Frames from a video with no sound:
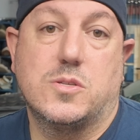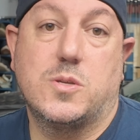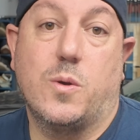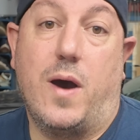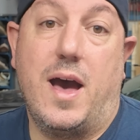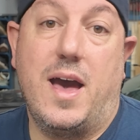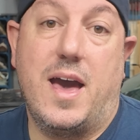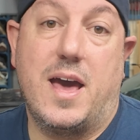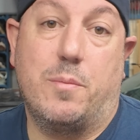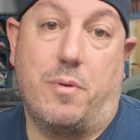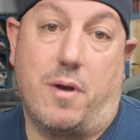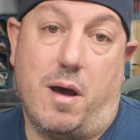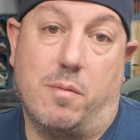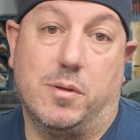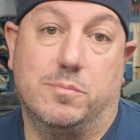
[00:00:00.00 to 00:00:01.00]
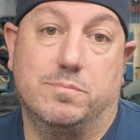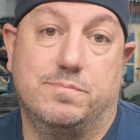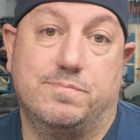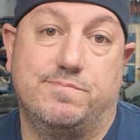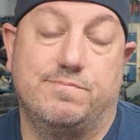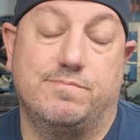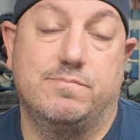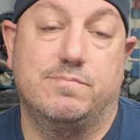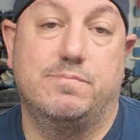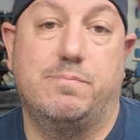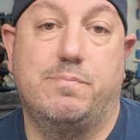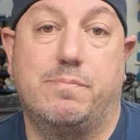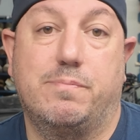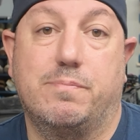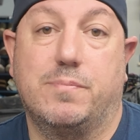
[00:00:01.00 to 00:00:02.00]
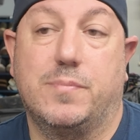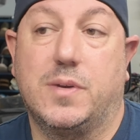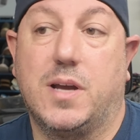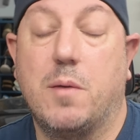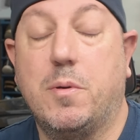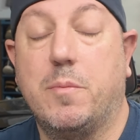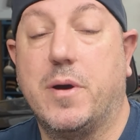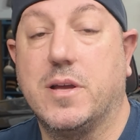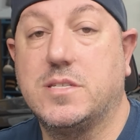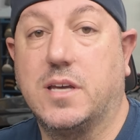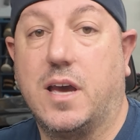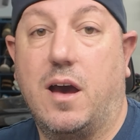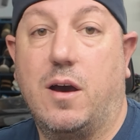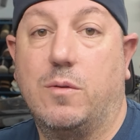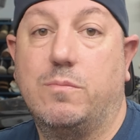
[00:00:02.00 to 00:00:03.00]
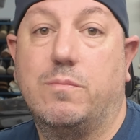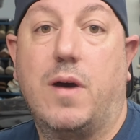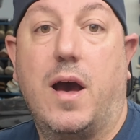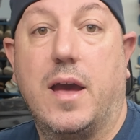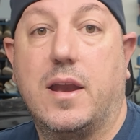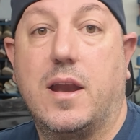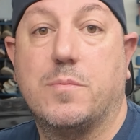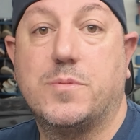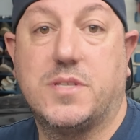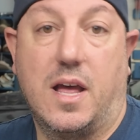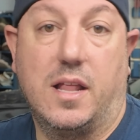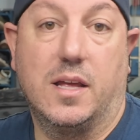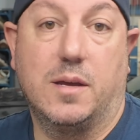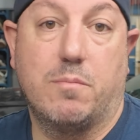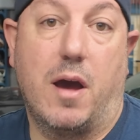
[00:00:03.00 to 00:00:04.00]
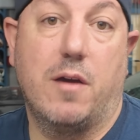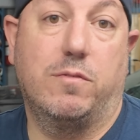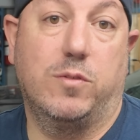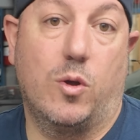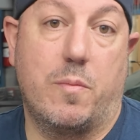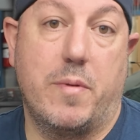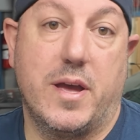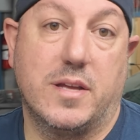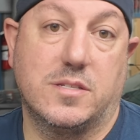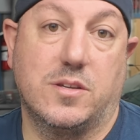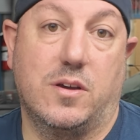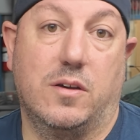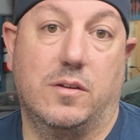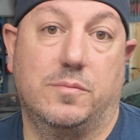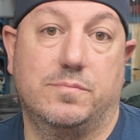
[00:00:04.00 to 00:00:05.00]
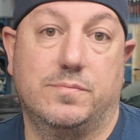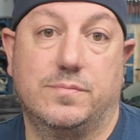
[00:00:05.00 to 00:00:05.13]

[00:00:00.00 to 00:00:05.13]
So I had a problem. A couple months ago, I ended up selling my floor bandsaw.